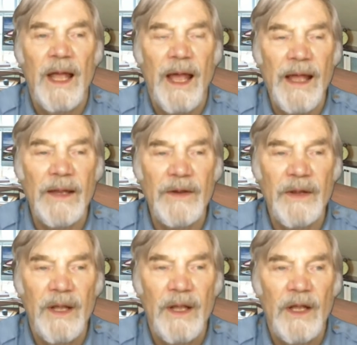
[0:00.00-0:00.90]
and
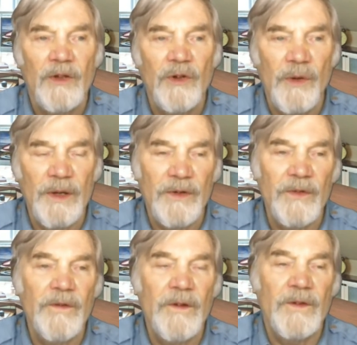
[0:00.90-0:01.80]
a
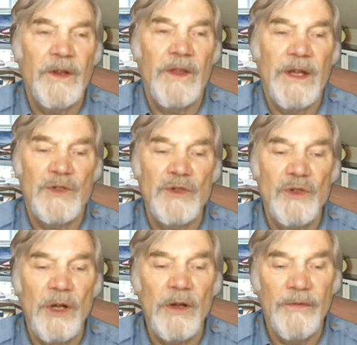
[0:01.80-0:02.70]

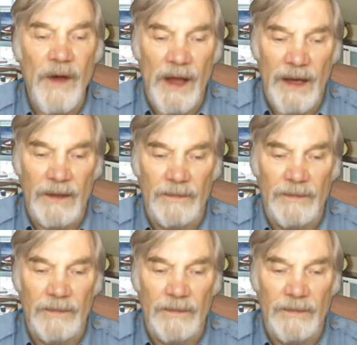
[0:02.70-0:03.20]
$250,000 fine.